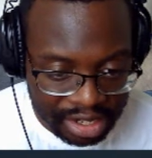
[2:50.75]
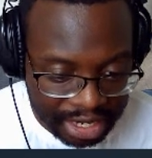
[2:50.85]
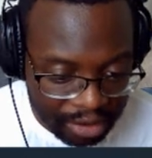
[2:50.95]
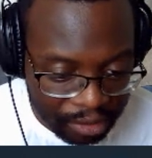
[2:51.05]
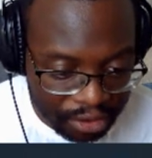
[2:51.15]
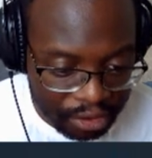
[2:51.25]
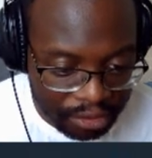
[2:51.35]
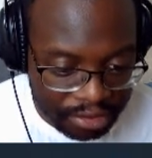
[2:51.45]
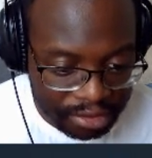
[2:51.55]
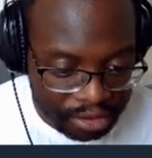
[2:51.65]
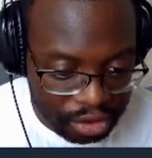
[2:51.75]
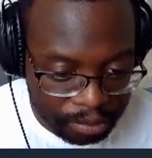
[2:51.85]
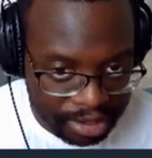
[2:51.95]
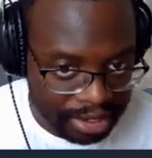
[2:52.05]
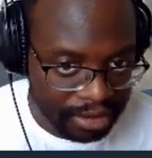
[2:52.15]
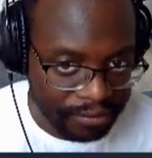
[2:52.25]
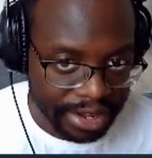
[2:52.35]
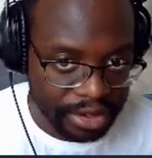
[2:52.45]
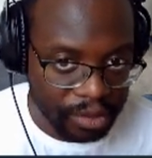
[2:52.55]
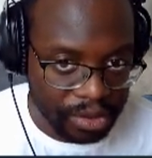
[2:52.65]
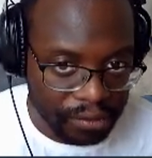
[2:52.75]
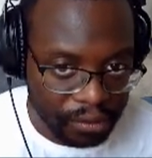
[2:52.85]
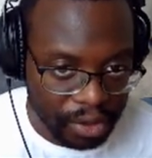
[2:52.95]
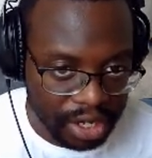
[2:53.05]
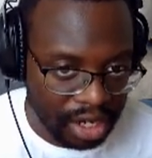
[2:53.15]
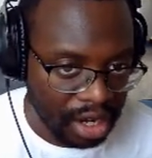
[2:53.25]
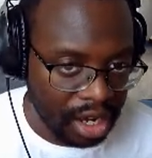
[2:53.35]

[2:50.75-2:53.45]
Now our current accumulated value is 3,